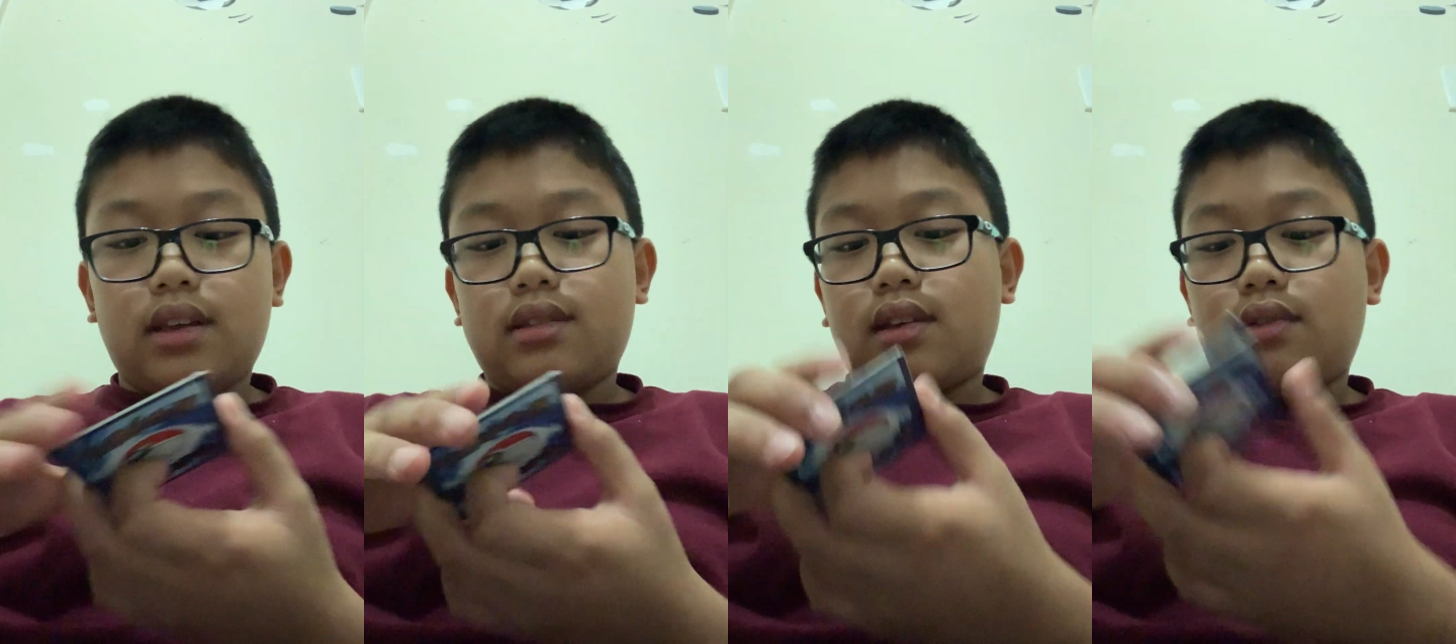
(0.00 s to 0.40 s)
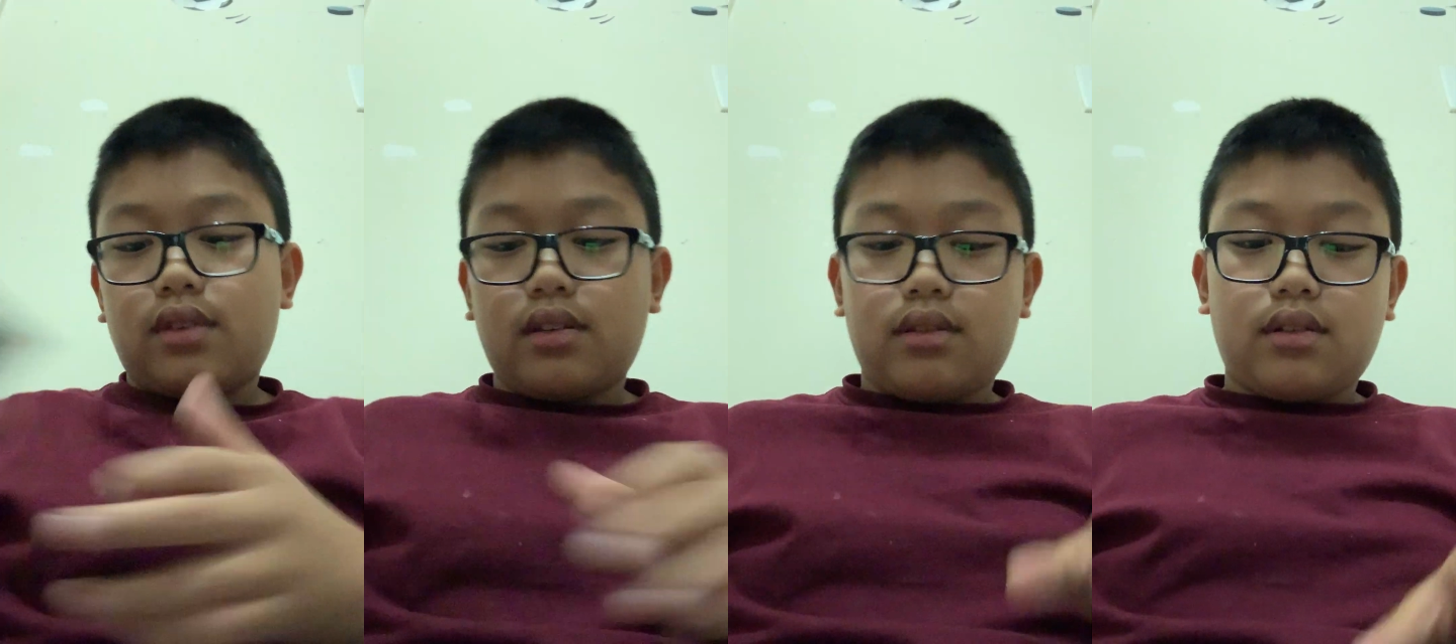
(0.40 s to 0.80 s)
is
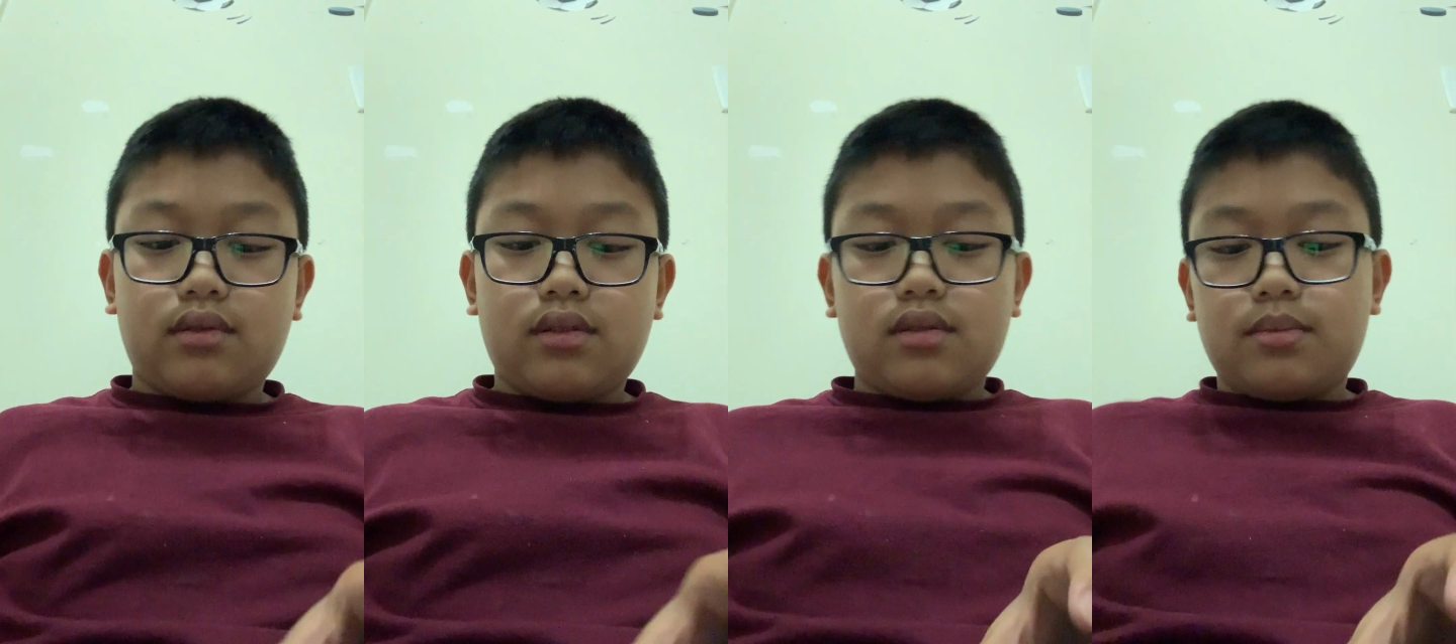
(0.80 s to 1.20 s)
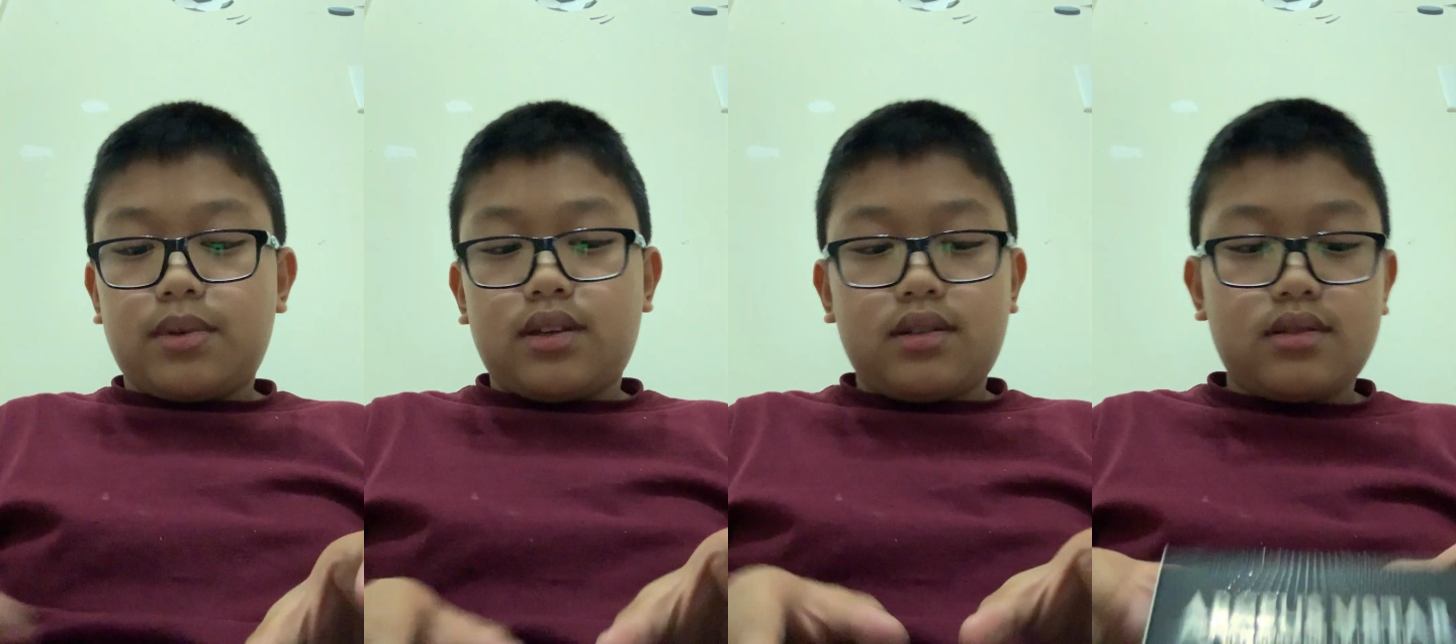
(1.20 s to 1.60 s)
definitely going to
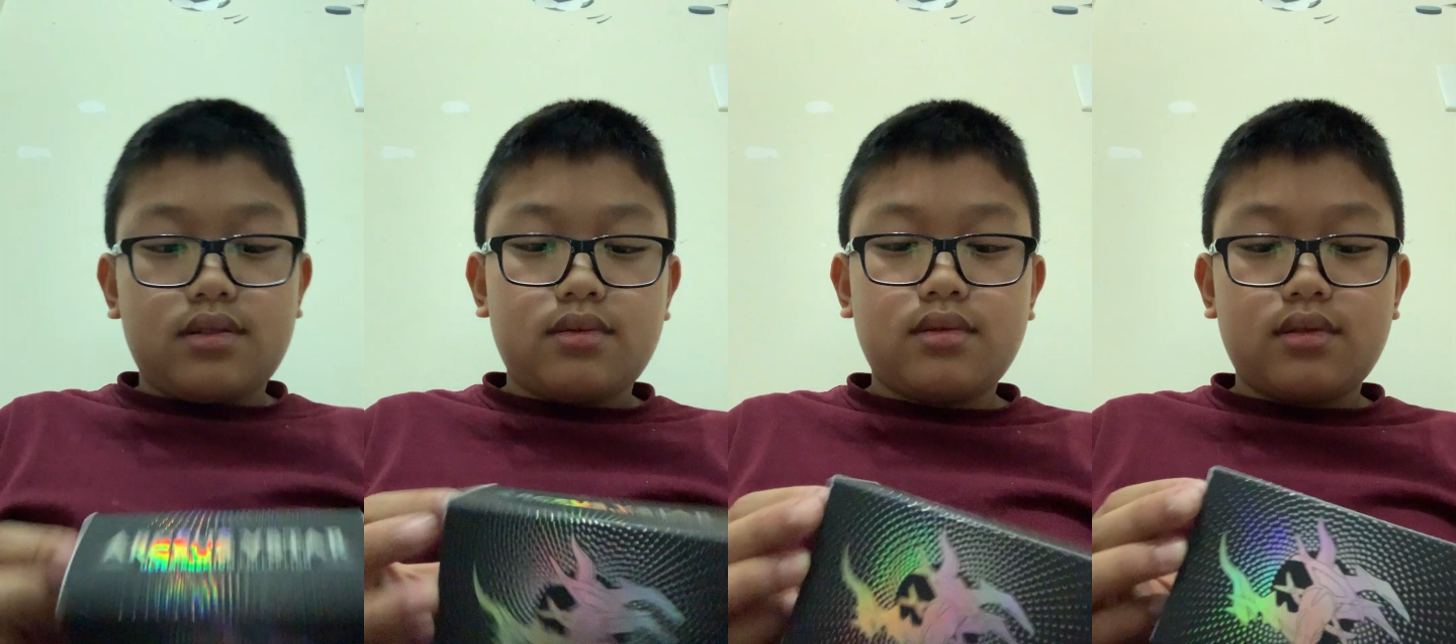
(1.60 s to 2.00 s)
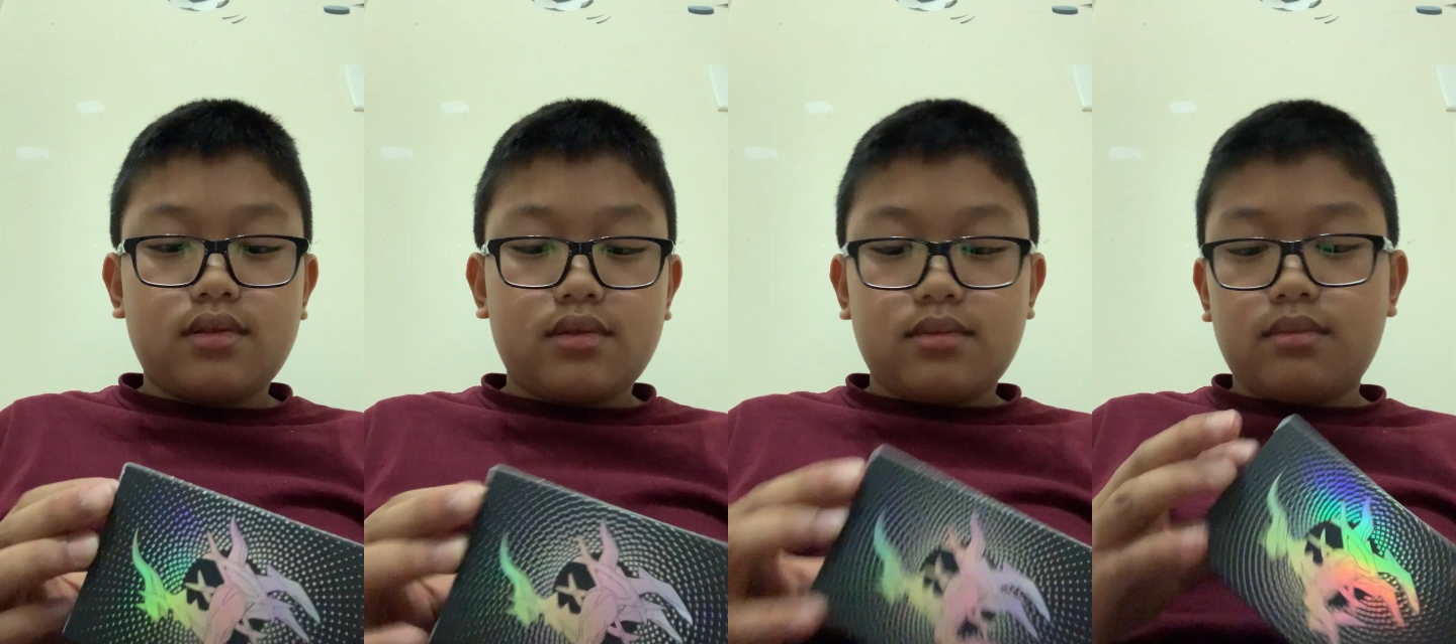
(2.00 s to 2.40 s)
be
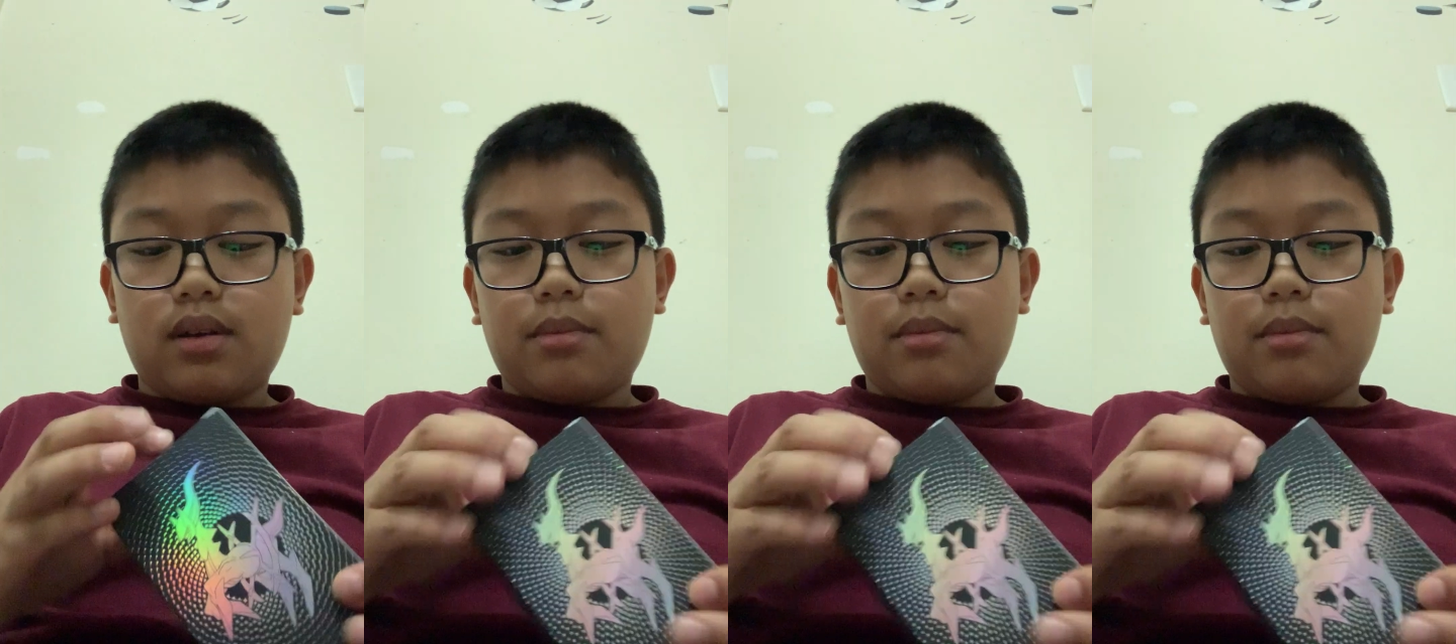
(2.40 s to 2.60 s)
my